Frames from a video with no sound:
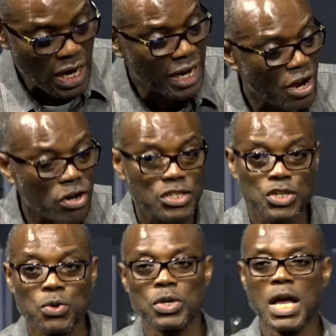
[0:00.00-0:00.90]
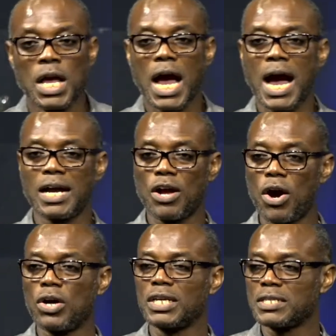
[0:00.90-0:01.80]
God is good, our
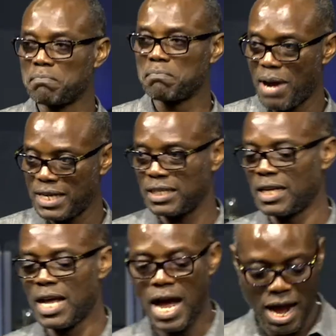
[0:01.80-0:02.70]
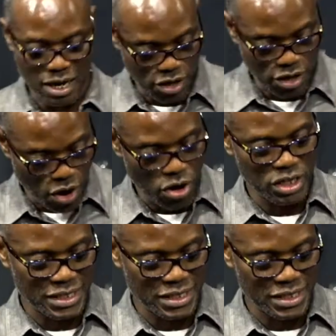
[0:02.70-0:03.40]
God is mighty, our God is